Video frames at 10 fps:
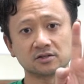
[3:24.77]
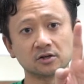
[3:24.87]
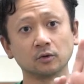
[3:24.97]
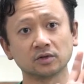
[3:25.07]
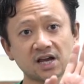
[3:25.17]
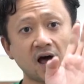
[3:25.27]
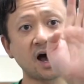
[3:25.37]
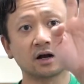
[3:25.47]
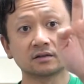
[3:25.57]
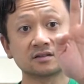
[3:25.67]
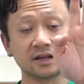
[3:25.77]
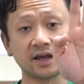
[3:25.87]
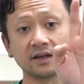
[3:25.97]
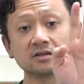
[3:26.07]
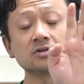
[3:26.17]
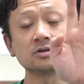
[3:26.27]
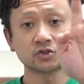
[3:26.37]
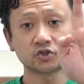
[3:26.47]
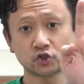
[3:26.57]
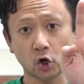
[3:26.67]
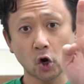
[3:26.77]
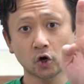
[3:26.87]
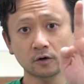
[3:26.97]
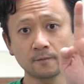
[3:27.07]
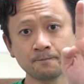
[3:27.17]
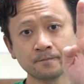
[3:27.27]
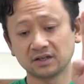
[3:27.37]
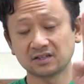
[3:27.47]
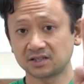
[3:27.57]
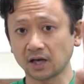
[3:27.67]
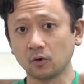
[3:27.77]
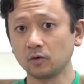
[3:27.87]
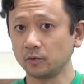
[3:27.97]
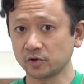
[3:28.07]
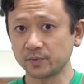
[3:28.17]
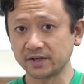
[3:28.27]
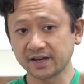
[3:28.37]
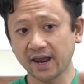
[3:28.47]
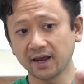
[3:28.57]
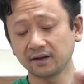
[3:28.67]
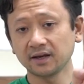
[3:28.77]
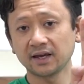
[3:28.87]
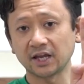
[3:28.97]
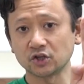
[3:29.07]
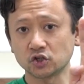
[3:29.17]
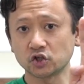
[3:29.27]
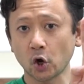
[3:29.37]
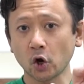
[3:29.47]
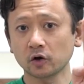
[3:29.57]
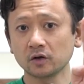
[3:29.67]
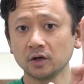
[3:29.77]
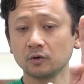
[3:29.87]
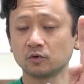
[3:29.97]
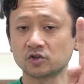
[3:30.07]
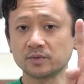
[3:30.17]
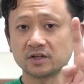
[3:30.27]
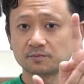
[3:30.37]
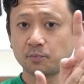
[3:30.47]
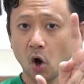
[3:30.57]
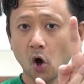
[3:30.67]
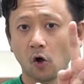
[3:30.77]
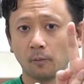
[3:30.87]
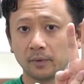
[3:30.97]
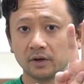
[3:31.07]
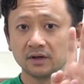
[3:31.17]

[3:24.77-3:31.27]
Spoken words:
So Chang to the head, Jeung, Sao, which means hand, and Jeung, which means palm.